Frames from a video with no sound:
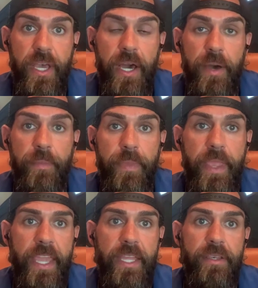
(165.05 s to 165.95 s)

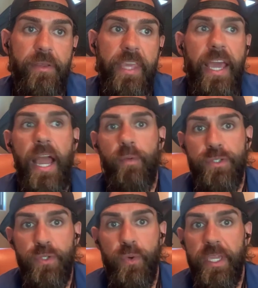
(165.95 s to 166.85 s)
and yet I was
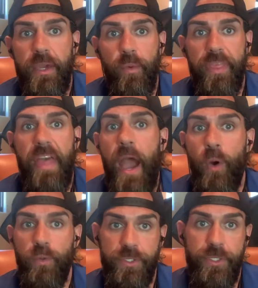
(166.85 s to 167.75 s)
doing it
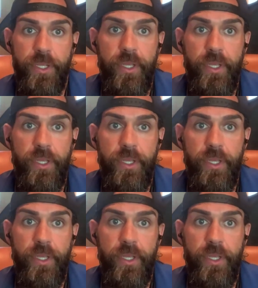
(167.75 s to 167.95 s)
without